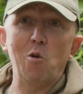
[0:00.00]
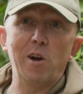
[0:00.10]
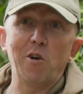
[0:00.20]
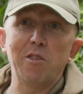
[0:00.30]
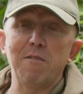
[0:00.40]

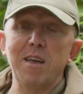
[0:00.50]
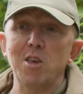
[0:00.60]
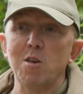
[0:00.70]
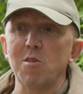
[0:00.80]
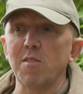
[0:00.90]
already on the
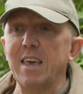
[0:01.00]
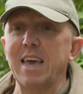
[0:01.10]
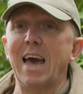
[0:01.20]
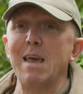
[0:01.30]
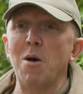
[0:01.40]
venue, so they
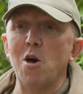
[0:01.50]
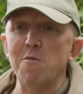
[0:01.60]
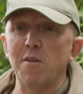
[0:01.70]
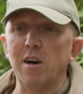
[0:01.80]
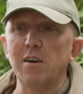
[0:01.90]
came
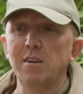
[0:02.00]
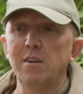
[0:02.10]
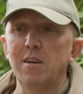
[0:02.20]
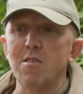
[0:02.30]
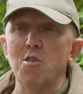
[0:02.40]
over
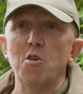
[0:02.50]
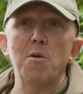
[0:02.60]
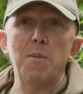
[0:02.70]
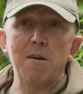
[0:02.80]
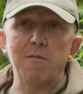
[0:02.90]
to do
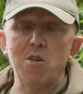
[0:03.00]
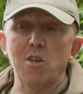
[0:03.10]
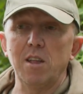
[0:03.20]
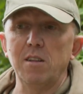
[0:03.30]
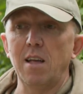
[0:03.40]
a bit of
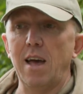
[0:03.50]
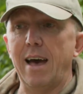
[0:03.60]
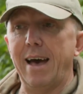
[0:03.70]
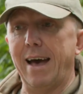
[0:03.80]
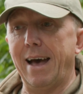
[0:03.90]
fishing,
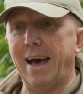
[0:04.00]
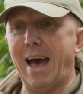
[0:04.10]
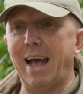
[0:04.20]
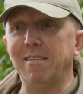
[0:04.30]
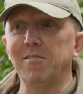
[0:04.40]

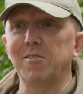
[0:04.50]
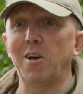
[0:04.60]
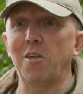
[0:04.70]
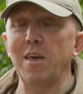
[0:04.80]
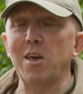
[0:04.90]
and
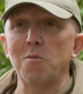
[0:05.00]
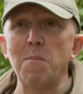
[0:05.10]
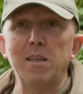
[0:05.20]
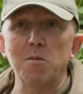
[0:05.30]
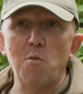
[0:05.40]
I think I'd
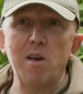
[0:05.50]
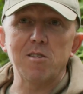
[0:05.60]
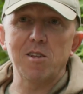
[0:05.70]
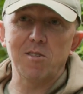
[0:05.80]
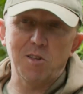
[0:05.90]
made them
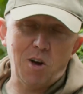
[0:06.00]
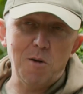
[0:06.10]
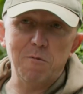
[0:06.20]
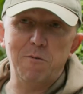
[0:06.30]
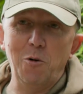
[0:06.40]
restless the
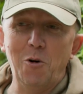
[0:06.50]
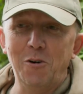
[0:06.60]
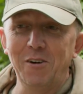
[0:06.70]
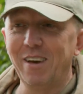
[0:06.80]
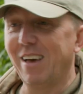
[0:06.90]
night before.
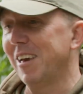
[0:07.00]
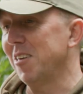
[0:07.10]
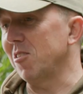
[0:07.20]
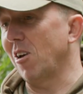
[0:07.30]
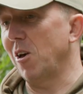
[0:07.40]

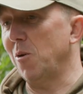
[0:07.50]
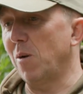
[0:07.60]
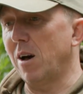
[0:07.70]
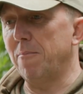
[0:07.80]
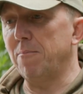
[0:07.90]

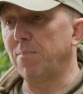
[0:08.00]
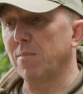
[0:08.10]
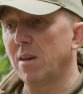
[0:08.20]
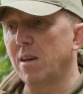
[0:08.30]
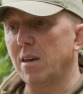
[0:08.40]
So
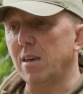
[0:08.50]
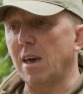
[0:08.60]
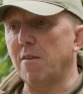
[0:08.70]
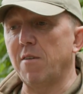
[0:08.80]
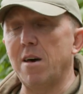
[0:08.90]

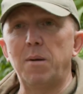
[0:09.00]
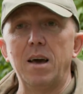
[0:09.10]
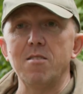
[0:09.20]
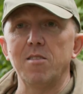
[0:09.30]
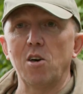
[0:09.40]
yeah, fair
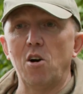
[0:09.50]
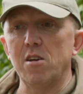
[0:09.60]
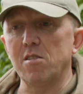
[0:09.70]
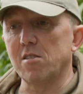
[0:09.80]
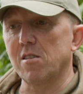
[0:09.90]
play to the
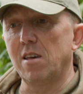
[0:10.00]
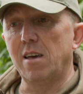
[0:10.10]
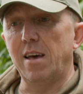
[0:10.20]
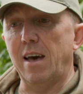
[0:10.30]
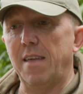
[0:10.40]
guys.
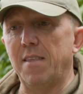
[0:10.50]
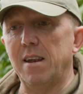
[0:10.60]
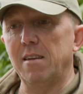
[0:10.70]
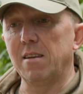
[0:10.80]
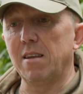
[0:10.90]
And
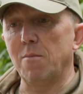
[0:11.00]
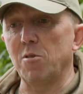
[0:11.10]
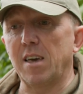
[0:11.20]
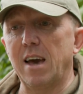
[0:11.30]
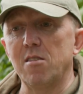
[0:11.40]
then it was
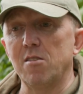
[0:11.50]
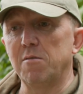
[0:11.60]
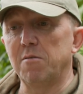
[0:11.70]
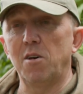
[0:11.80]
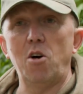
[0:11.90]
a case
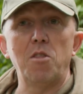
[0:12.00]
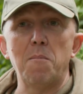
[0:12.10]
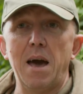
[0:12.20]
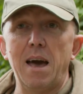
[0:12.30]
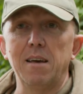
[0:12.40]
of on the
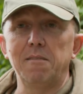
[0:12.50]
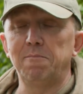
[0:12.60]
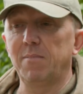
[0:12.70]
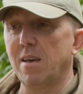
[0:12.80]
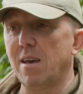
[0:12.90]
mat,
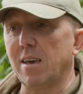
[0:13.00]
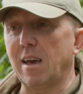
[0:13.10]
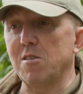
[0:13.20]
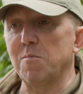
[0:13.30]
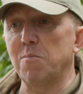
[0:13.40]

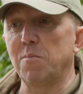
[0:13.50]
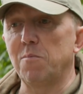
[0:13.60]
get some